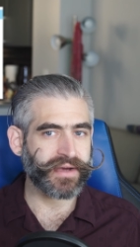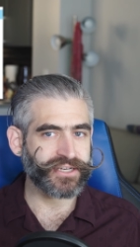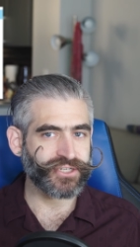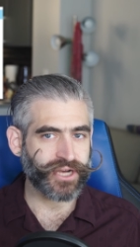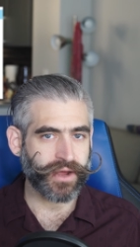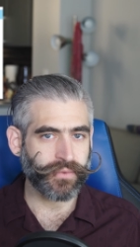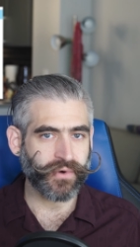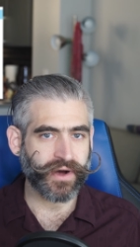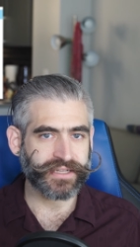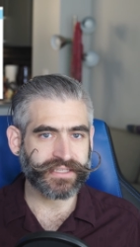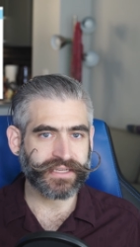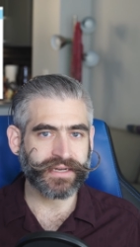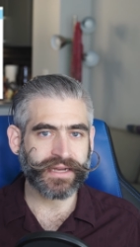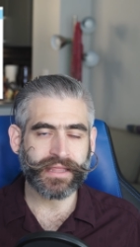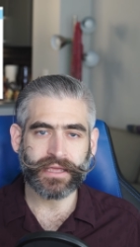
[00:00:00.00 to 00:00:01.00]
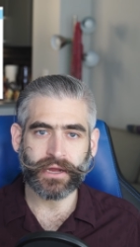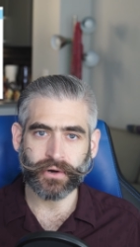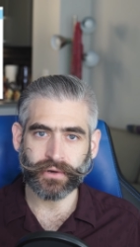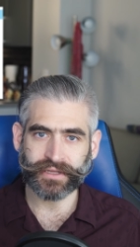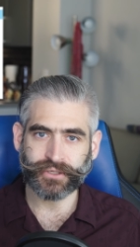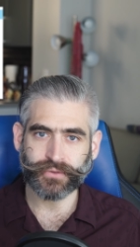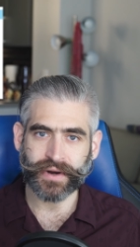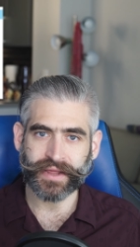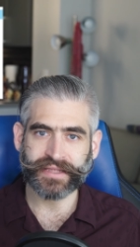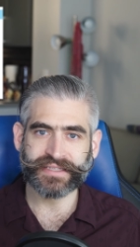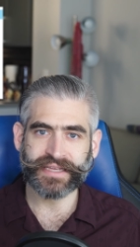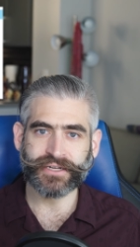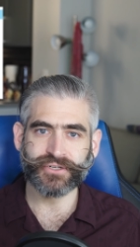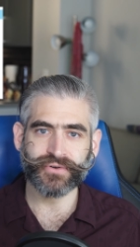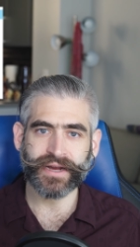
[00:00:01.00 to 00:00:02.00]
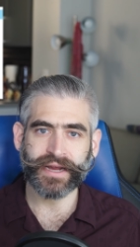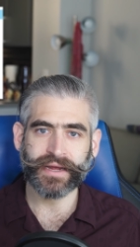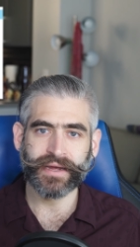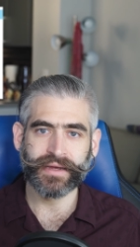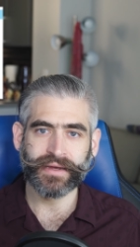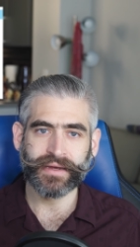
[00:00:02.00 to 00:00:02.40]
by John Watson in the early 20th century.